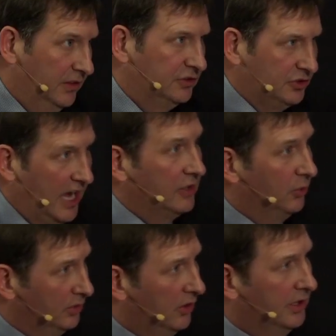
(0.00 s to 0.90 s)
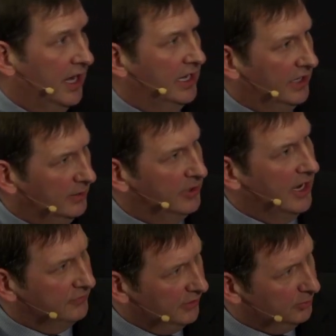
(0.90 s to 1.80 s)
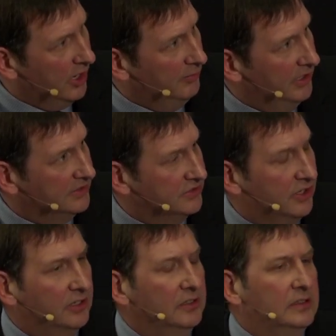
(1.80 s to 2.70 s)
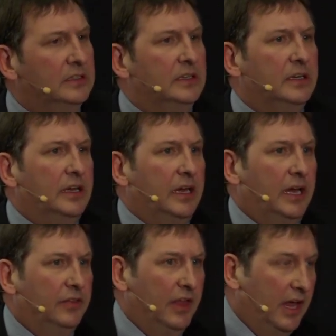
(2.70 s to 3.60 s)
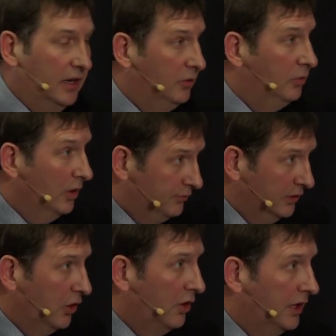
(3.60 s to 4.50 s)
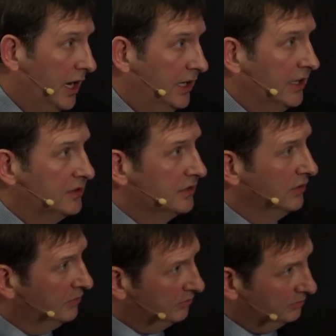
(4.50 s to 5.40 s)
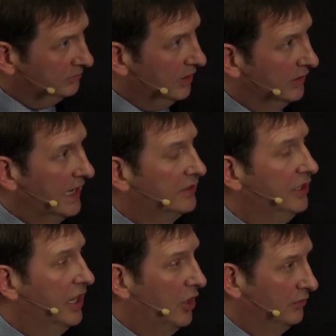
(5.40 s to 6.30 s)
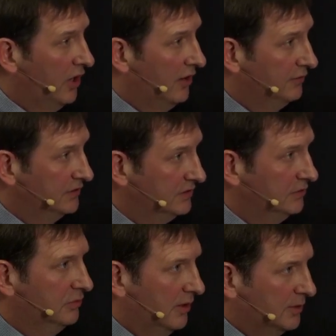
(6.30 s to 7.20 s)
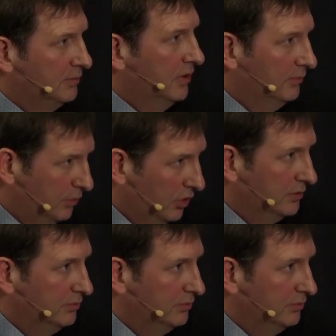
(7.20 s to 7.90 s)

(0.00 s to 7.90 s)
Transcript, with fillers: the Chateau Laurier, named after the Prime Minister. And then Wilfrid Laurier gets elected out of office. Robert Borden